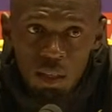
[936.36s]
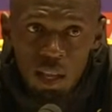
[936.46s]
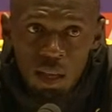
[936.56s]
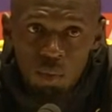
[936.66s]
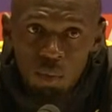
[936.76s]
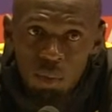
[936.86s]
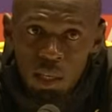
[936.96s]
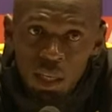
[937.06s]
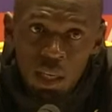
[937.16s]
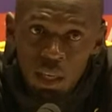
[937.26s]
that will be
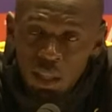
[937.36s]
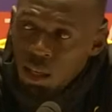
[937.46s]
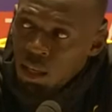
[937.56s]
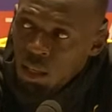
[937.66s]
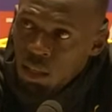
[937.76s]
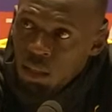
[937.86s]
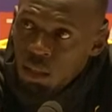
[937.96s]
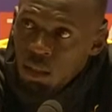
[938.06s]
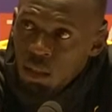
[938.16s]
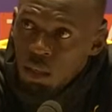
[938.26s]
the key thing
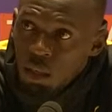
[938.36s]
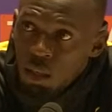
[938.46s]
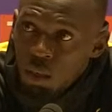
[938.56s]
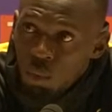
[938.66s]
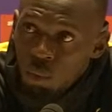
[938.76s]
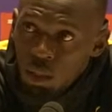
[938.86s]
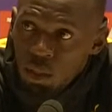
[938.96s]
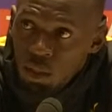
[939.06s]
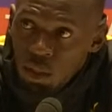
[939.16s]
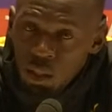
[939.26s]
in with
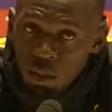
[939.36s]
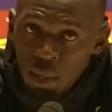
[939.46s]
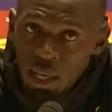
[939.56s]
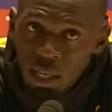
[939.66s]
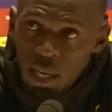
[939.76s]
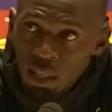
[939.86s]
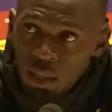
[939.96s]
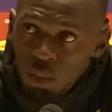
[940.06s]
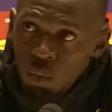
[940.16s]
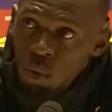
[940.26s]
the Jamaican
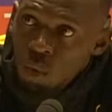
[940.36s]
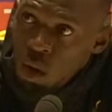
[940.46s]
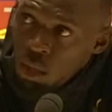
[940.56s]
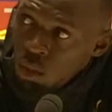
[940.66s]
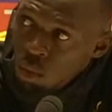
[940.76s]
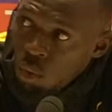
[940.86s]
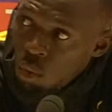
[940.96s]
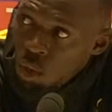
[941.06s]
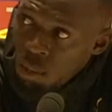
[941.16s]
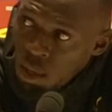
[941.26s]
athletes. Do we want it? Do we
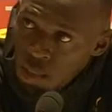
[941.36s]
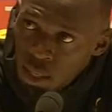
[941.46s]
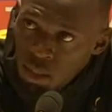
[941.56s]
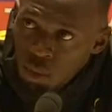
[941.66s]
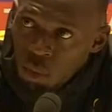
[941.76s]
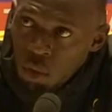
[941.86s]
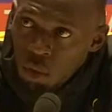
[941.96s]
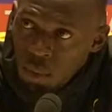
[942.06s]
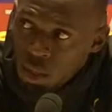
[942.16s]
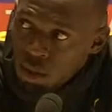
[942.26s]
want to be the best? Do we want
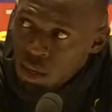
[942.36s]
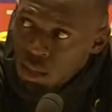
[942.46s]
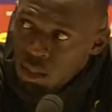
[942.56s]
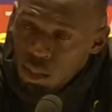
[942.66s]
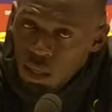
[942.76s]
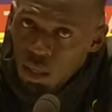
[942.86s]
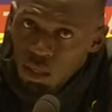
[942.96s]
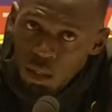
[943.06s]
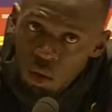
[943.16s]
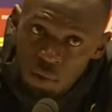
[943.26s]
to be the greatest?
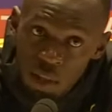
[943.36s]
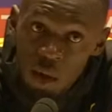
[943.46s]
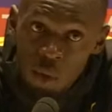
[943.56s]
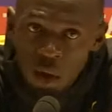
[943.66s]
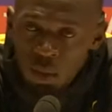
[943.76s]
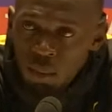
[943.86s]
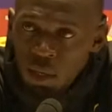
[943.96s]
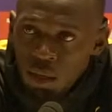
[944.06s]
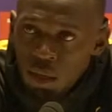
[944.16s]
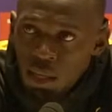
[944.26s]
So if they want to
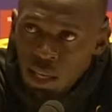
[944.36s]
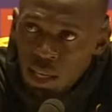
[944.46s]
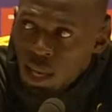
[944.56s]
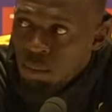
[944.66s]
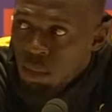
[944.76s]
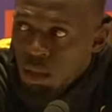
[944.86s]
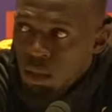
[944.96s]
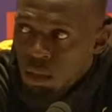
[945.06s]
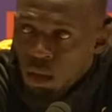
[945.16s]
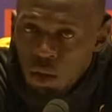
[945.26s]
be great, they can be.
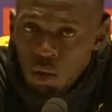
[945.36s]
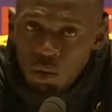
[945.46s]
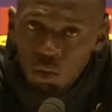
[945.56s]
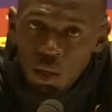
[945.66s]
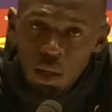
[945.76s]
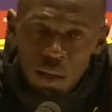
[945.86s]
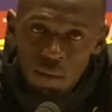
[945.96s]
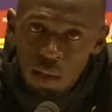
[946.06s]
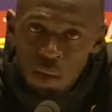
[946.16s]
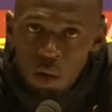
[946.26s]
So
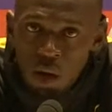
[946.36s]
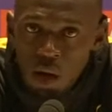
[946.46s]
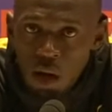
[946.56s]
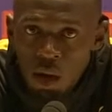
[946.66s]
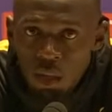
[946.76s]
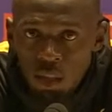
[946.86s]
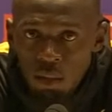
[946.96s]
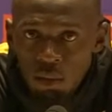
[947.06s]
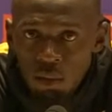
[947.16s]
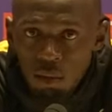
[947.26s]
if they work hard
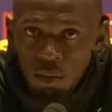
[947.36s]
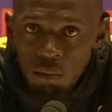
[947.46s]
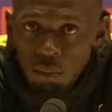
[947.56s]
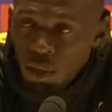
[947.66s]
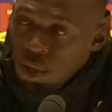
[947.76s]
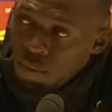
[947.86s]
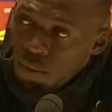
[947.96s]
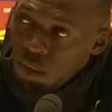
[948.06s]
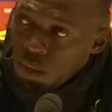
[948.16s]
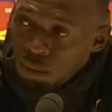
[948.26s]
and put the
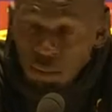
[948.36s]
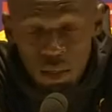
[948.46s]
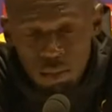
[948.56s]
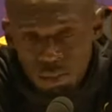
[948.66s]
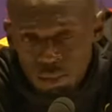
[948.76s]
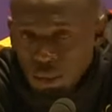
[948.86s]
effort in, then